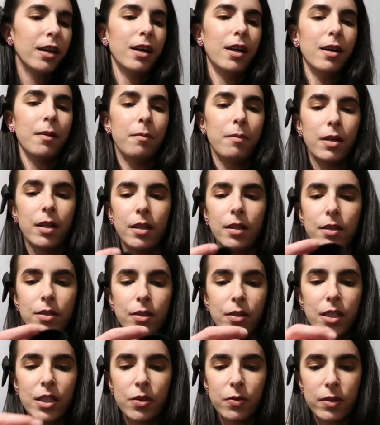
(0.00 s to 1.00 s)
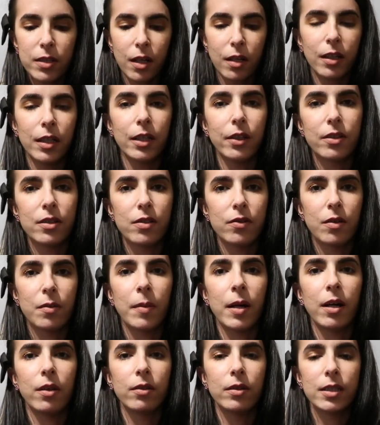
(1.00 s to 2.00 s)
Um, so this was on clearance for
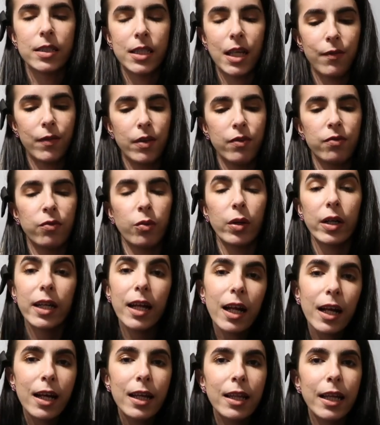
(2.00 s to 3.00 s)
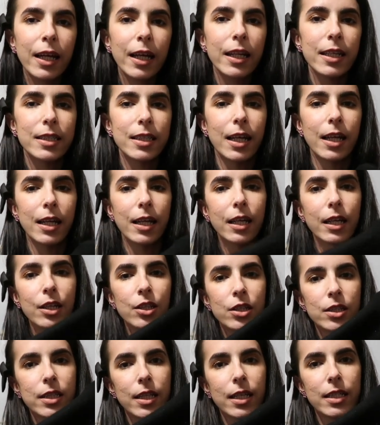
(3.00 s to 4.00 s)
about $7.49, like I said, and
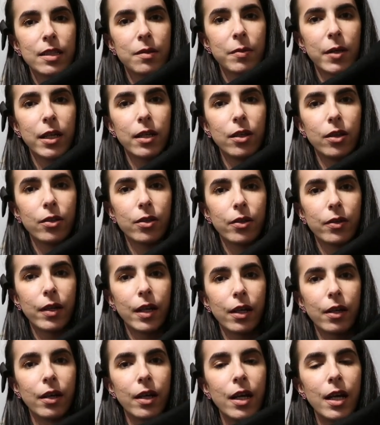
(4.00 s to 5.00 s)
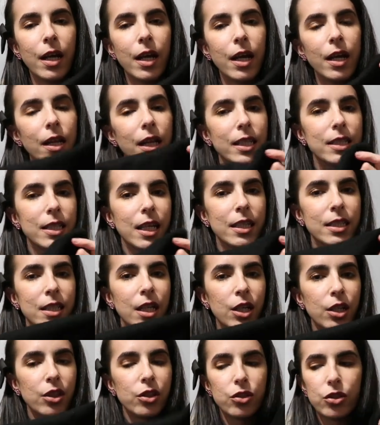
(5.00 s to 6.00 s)
it just has a big logo here that says
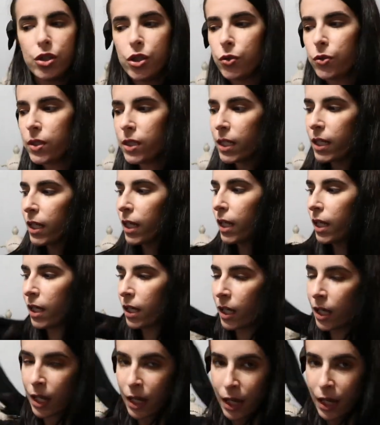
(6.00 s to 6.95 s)
Juicy.